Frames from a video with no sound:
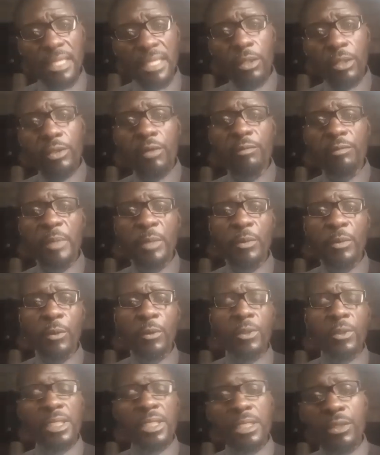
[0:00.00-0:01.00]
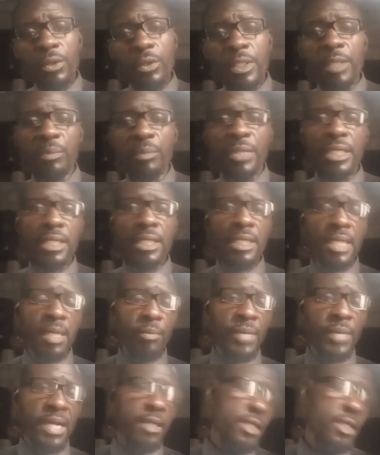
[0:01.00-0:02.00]
a lot of people into the Benin
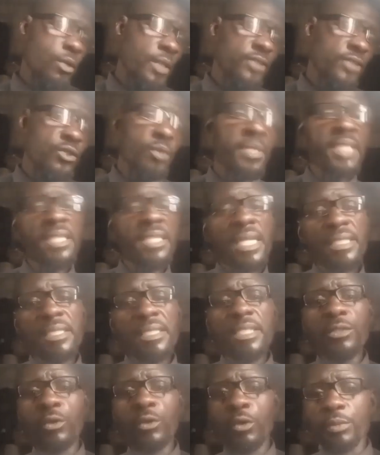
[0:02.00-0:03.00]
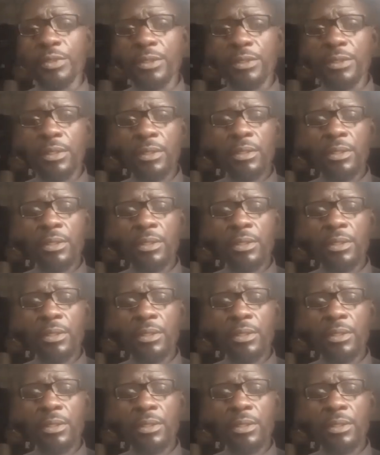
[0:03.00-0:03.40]
Empire. There were so many ethnic groups.